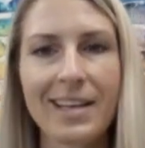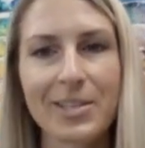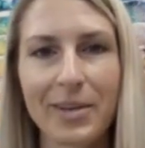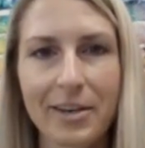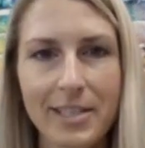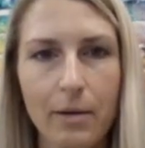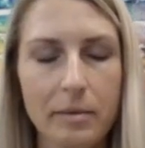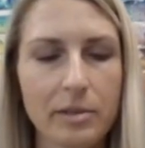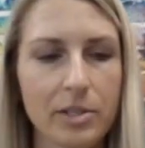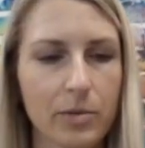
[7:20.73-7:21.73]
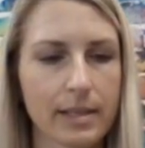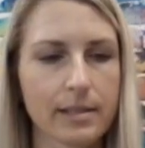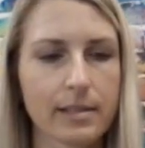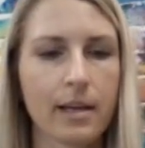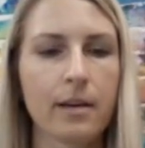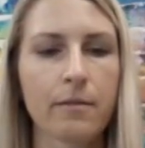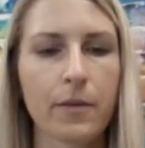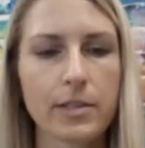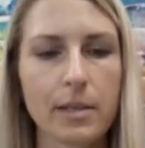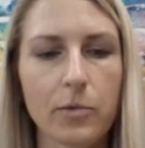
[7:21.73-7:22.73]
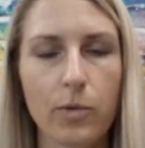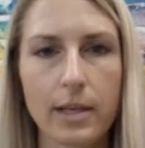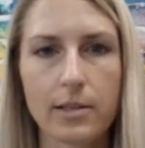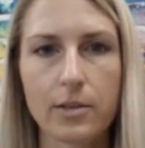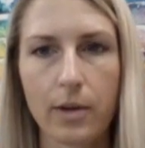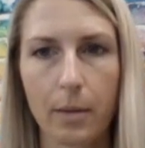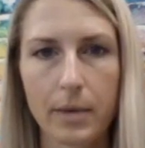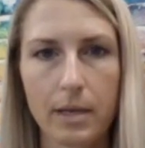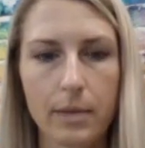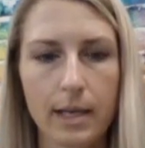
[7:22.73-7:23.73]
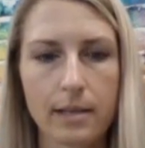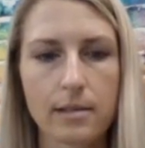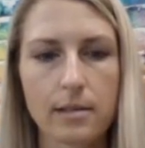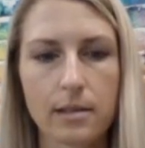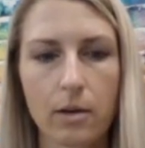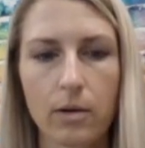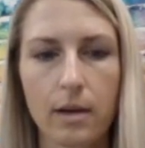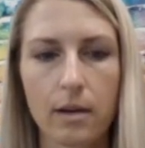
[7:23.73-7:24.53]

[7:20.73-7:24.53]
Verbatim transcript: So here's how I would do this. First, I'm going to copy and paste. So